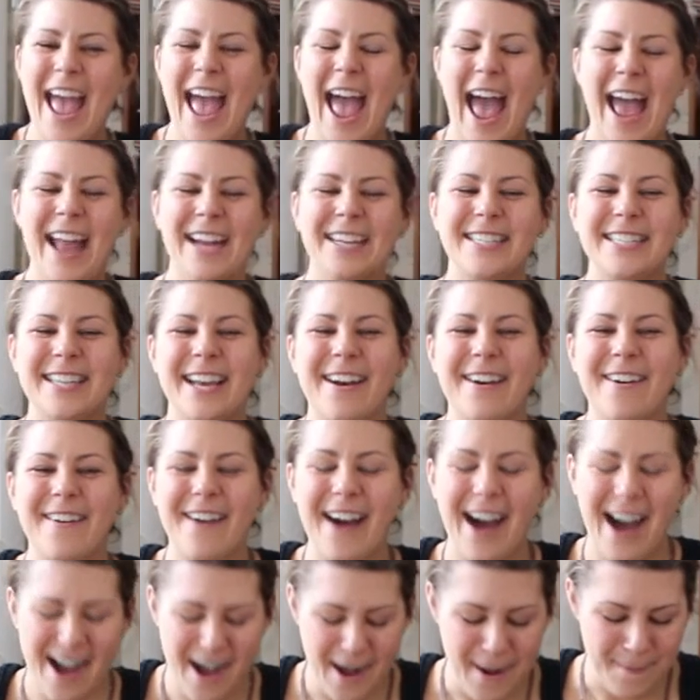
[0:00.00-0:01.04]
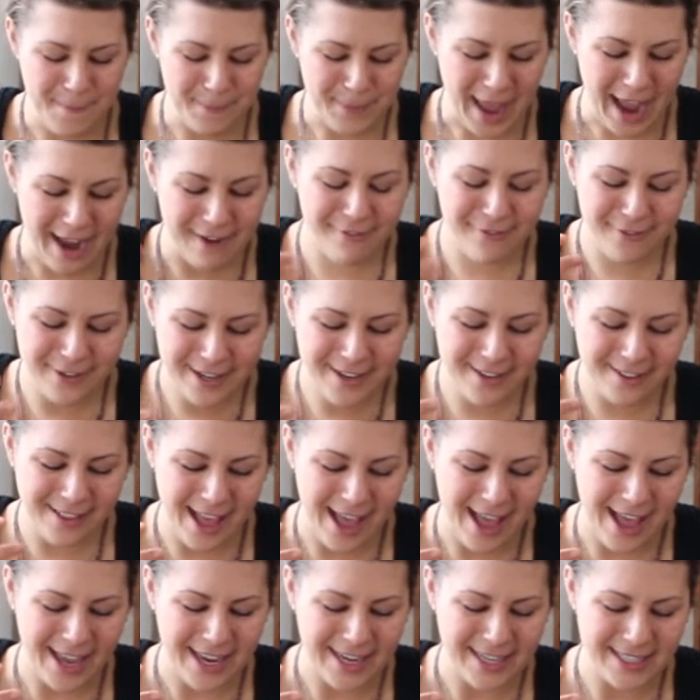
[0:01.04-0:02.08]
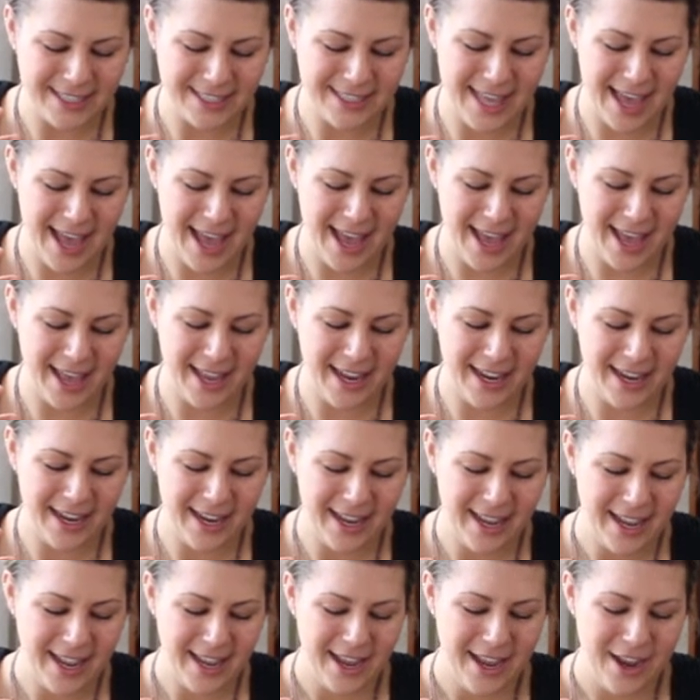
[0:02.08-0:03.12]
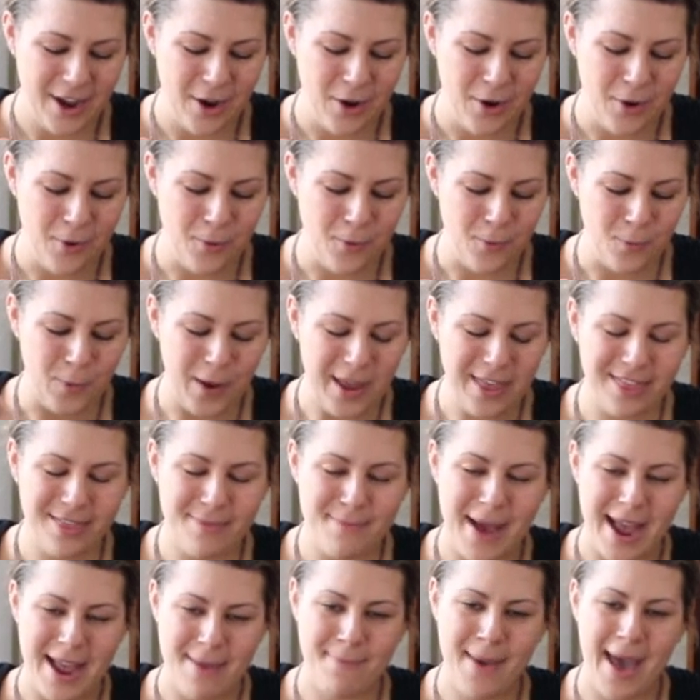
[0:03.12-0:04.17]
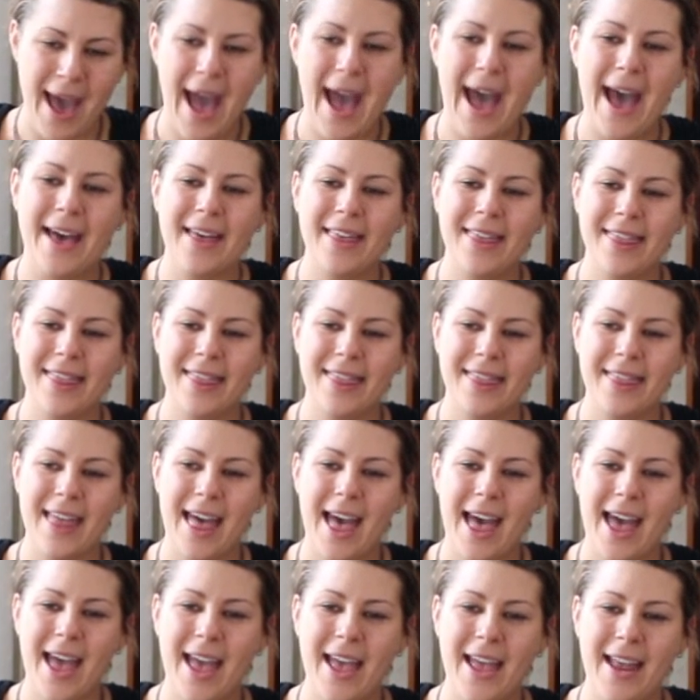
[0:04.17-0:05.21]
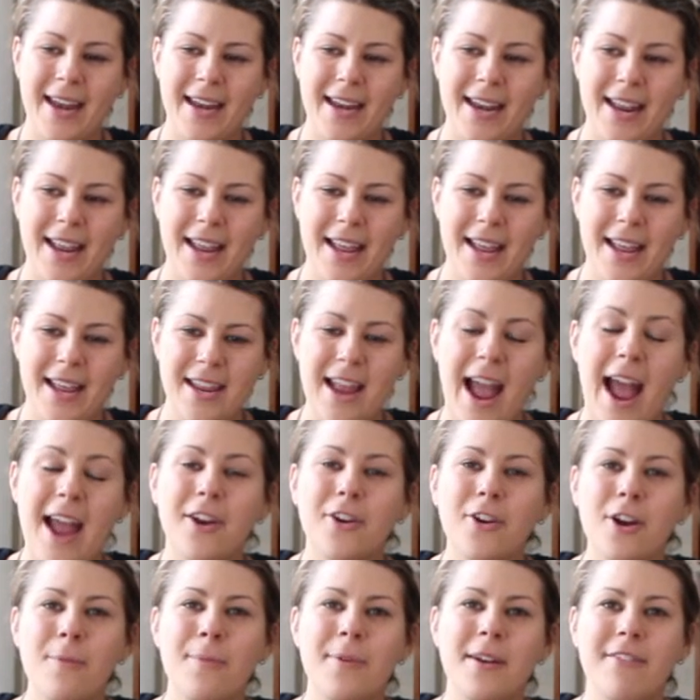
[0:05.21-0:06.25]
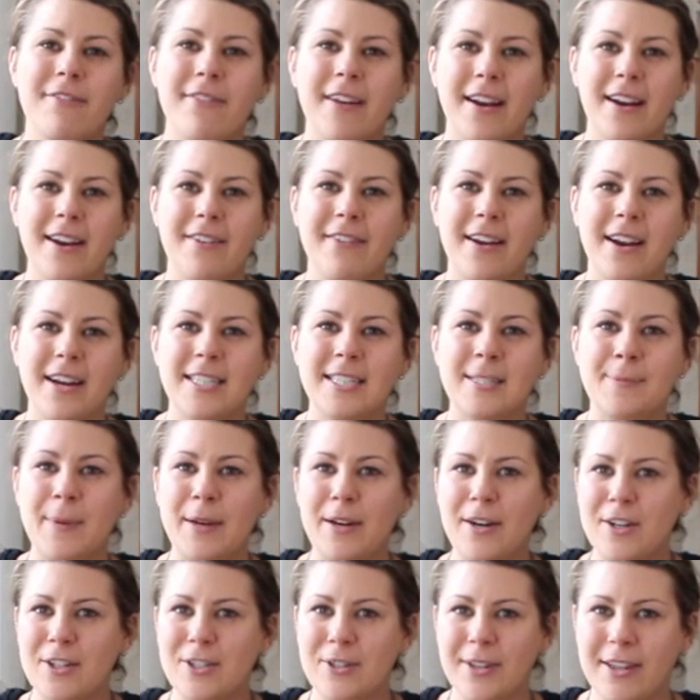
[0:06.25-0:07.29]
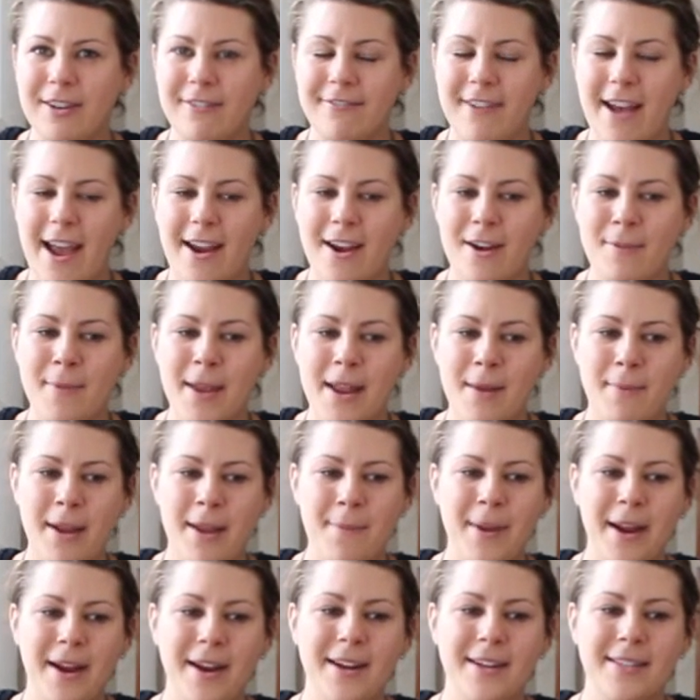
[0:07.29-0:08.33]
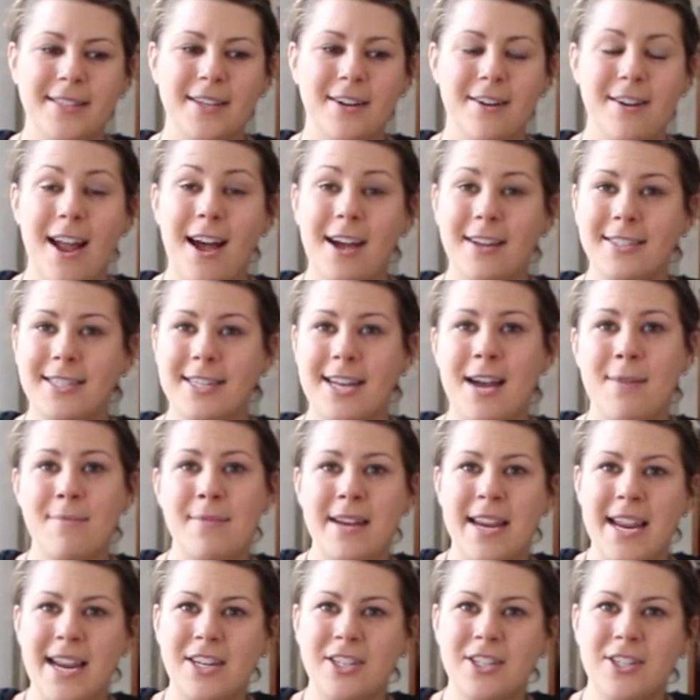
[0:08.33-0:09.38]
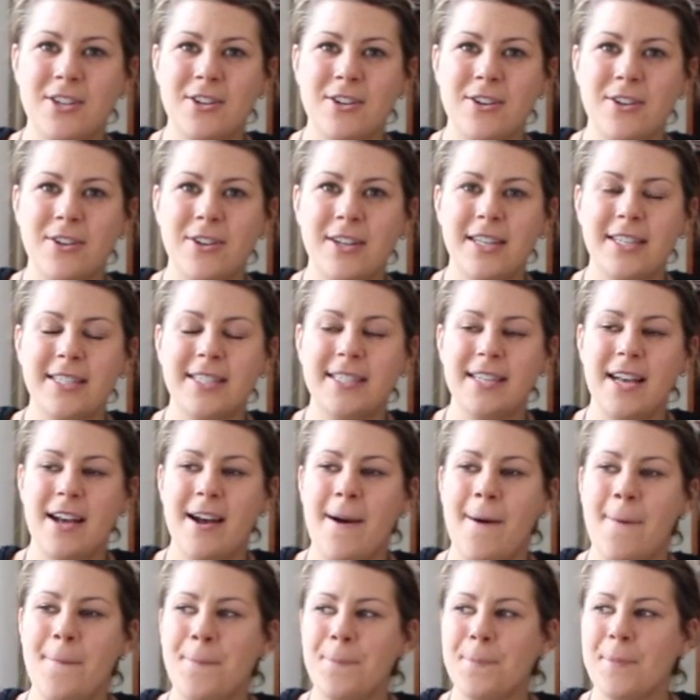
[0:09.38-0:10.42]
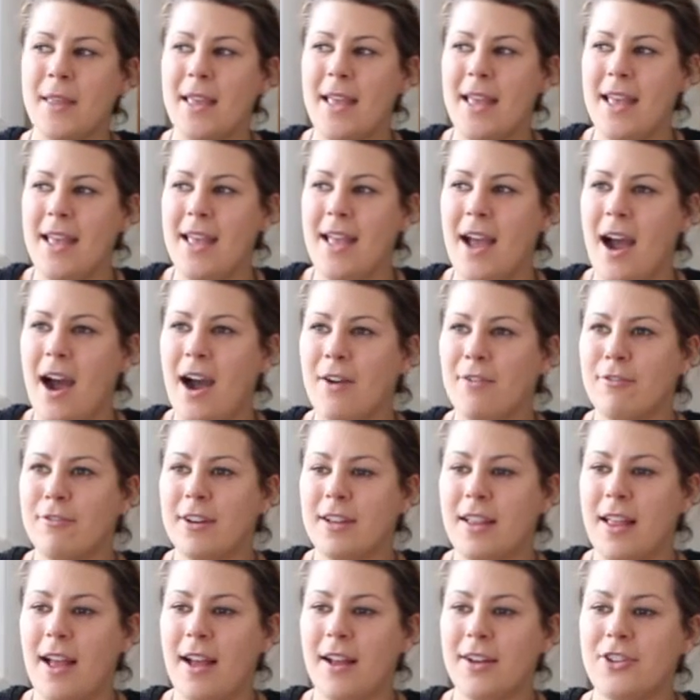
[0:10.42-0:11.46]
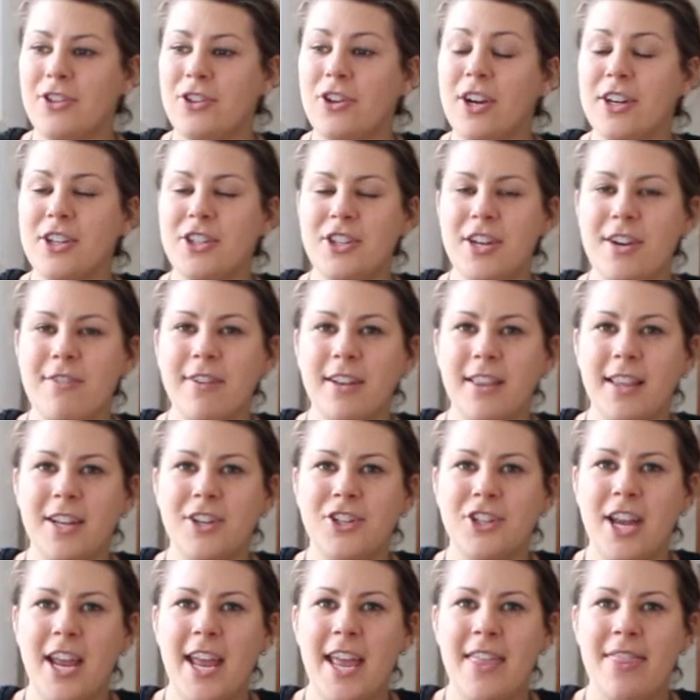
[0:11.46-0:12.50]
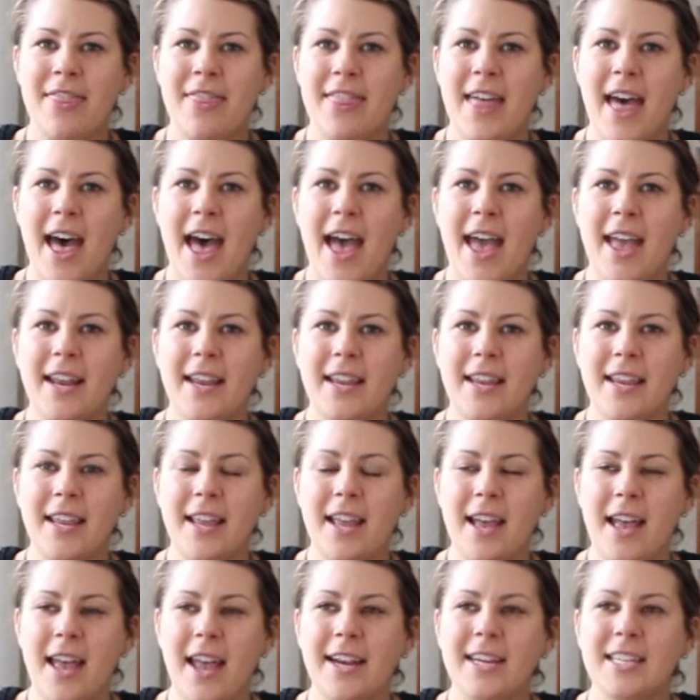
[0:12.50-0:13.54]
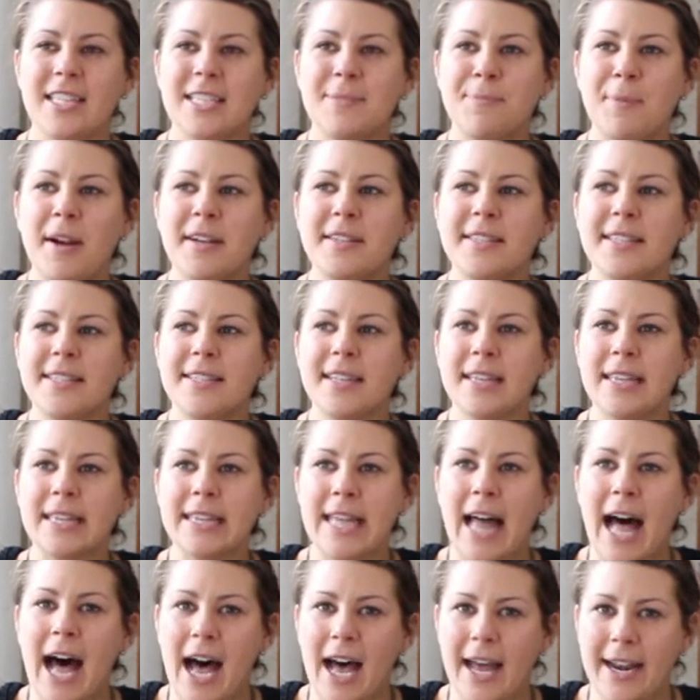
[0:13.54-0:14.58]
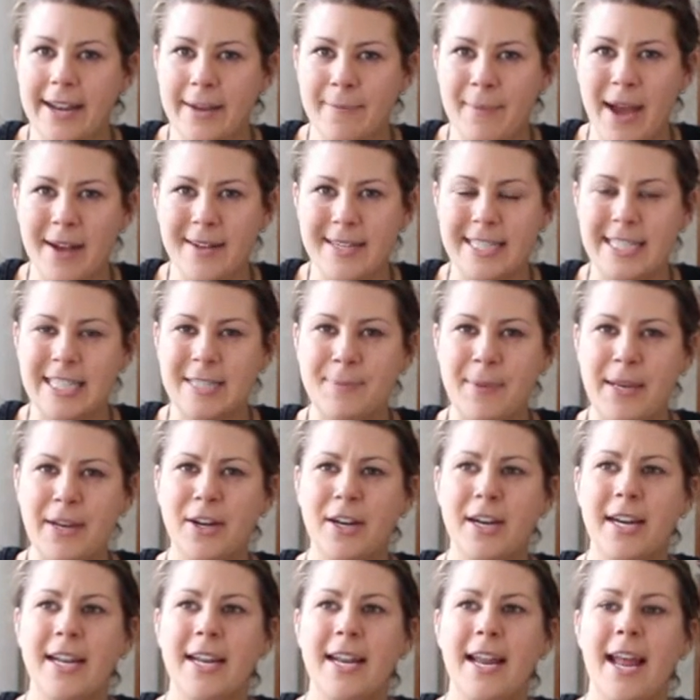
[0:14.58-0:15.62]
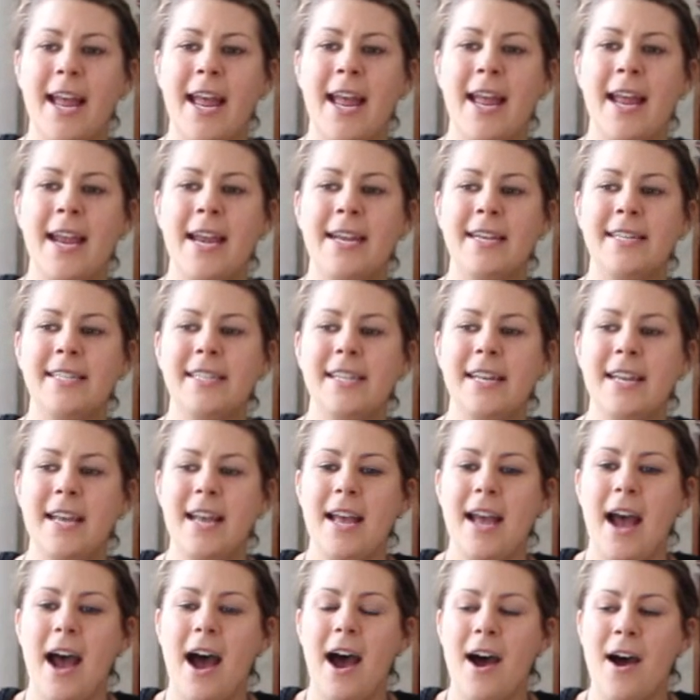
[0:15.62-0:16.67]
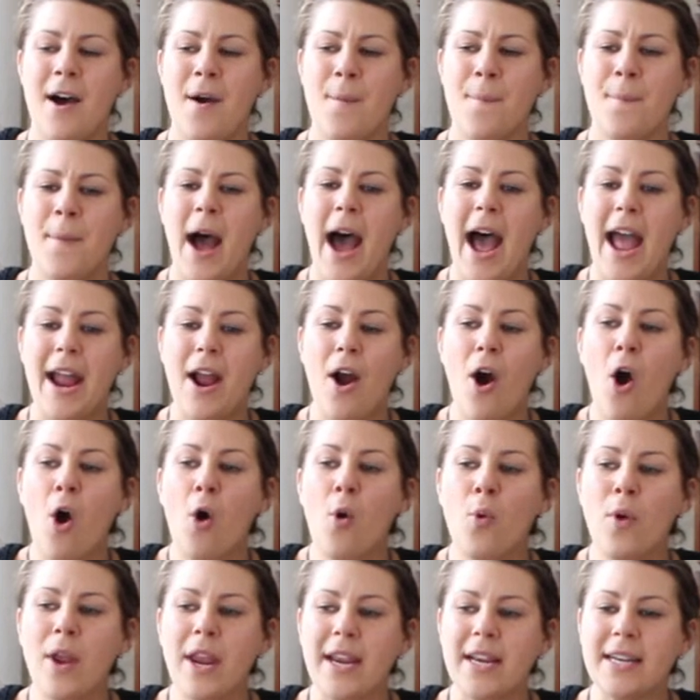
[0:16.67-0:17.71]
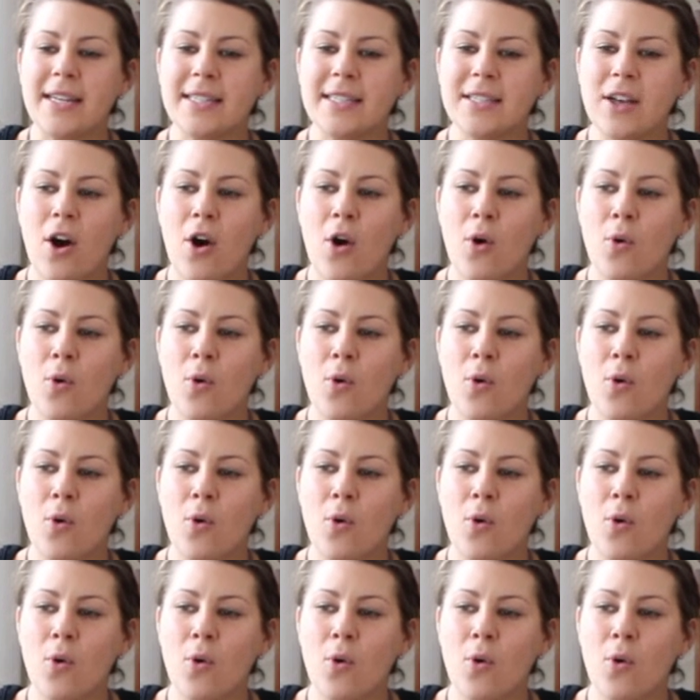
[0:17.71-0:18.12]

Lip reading: And so I realized that with my path that, I grew up in a very spiritual environment. My parents are non-denominational. It's a Christian religion that expresses a lot about spirit, and I always